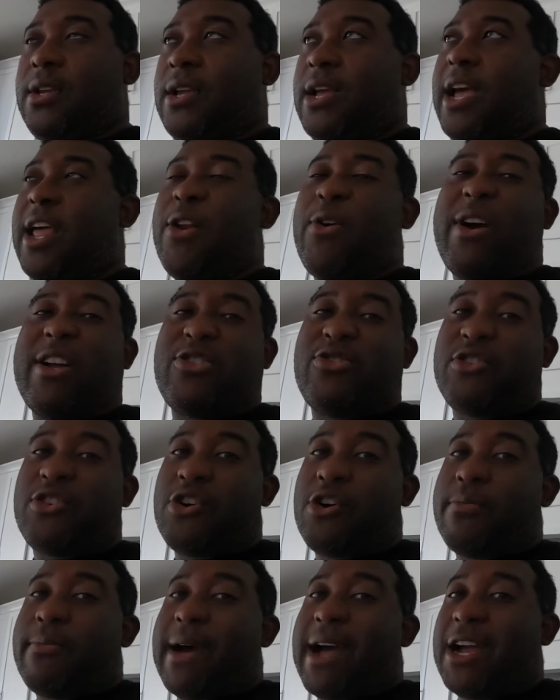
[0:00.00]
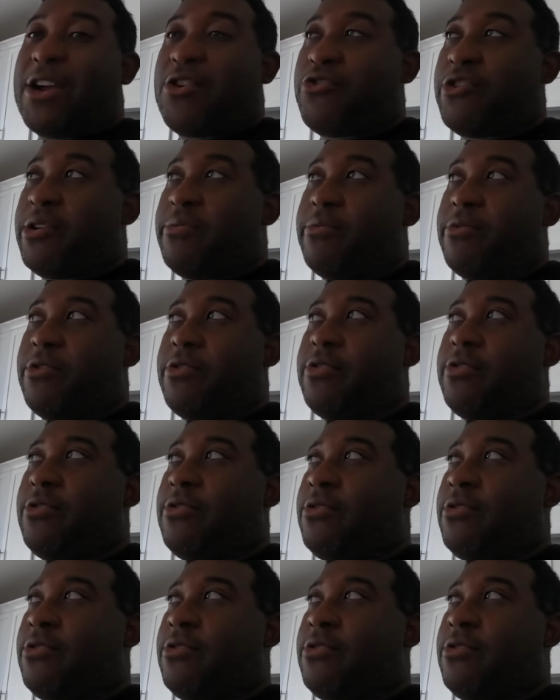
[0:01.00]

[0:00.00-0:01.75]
I know I drank all my creamer.